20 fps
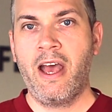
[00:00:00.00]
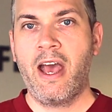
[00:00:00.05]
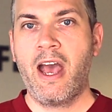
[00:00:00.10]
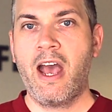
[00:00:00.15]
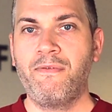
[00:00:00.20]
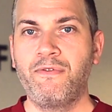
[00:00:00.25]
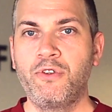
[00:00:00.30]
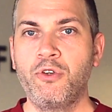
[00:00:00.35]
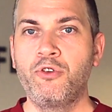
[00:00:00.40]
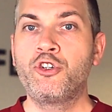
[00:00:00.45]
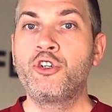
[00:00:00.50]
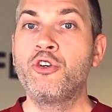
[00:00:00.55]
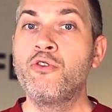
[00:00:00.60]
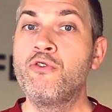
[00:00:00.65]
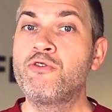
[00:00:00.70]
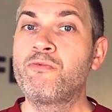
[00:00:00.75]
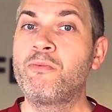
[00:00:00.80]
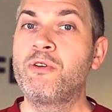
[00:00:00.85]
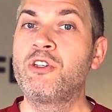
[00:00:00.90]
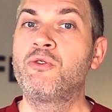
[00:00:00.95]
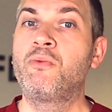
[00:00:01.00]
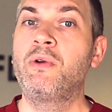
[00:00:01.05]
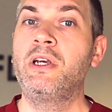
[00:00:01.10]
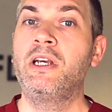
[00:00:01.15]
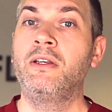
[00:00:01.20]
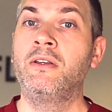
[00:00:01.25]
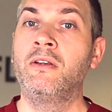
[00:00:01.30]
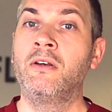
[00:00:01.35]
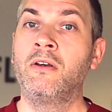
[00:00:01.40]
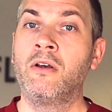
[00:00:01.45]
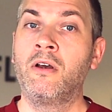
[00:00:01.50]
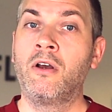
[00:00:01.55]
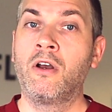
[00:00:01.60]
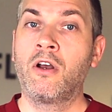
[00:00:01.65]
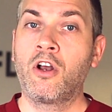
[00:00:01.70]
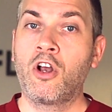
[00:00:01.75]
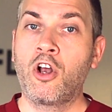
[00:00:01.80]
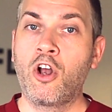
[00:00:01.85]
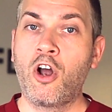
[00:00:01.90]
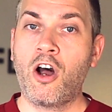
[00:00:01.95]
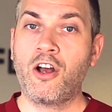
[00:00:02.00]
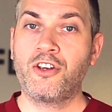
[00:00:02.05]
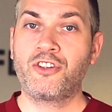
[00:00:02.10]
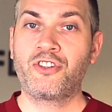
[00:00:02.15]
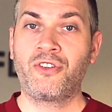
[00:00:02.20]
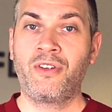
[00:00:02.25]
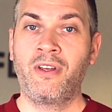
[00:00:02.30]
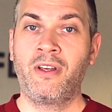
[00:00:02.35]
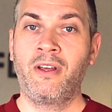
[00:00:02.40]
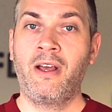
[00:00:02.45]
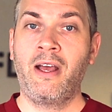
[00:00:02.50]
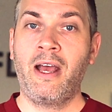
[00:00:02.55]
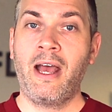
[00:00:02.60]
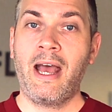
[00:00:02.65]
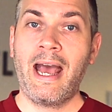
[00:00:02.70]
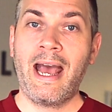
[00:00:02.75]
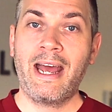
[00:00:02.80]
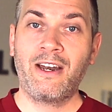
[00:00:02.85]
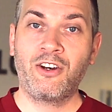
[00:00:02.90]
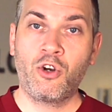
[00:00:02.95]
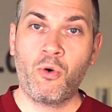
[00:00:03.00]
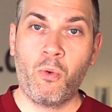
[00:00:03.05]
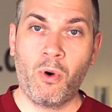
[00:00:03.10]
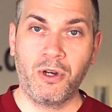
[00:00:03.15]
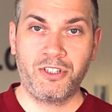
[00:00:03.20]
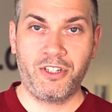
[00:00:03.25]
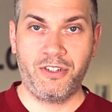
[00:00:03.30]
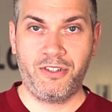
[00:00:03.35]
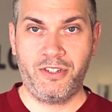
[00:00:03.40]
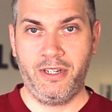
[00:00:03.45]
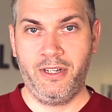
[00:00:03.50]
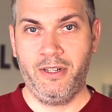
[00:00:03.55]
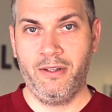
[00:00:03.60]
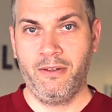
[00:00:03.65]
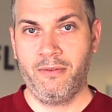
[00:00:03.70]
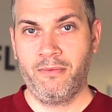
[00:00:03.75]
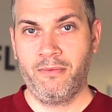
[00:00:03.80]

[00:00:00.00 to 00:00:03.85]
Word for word: have to choose between cost and quantity.